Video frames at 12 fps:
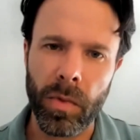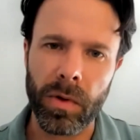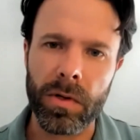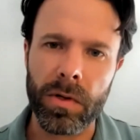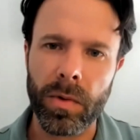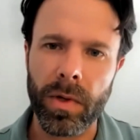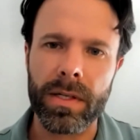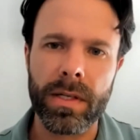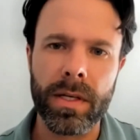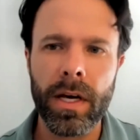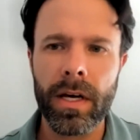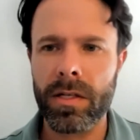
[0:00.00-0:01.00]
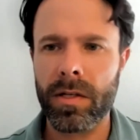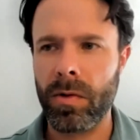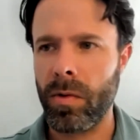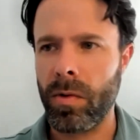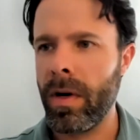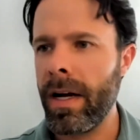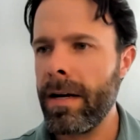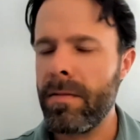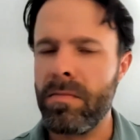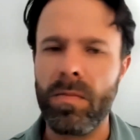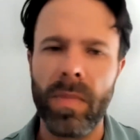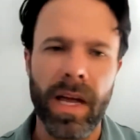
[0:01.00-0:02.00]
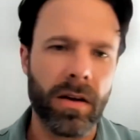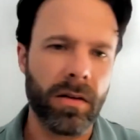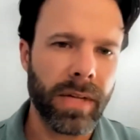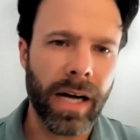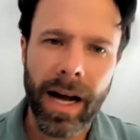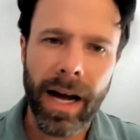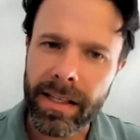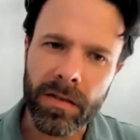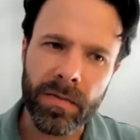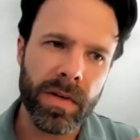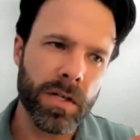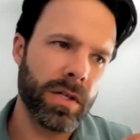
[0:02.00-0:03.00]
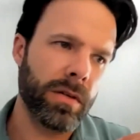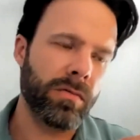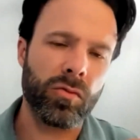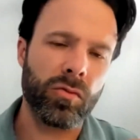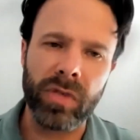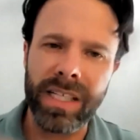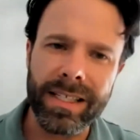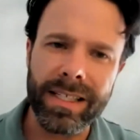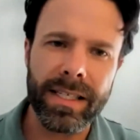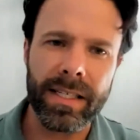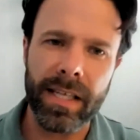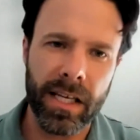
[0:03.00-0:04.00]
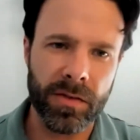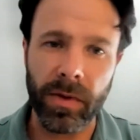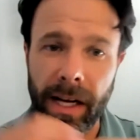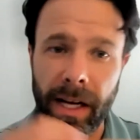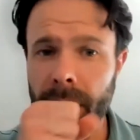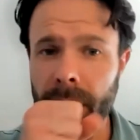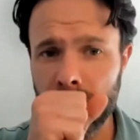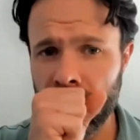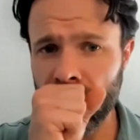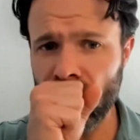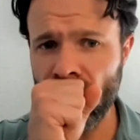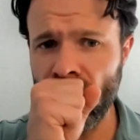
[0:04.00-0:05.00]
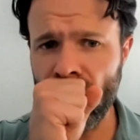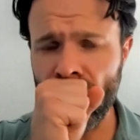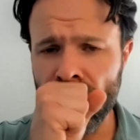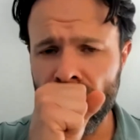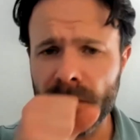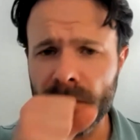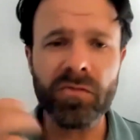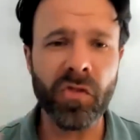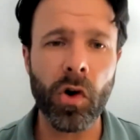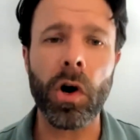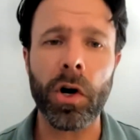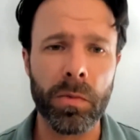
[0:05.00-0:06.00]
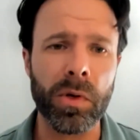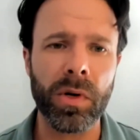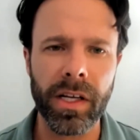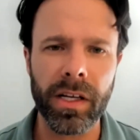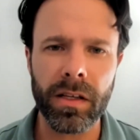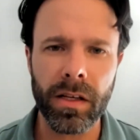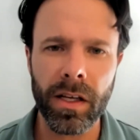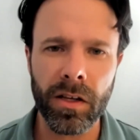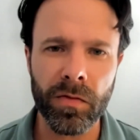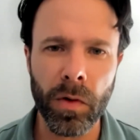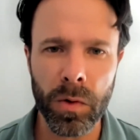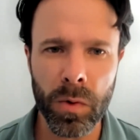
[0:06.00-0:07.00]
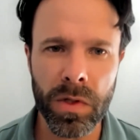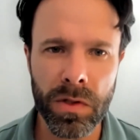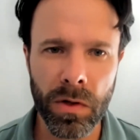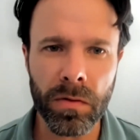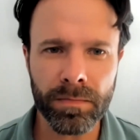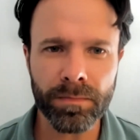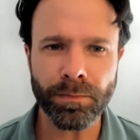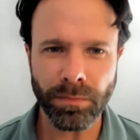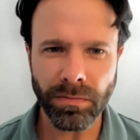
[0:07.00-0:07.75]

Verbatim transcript: familiar to us to make highly efficient, really successful outcomes for our community and the folks we serve?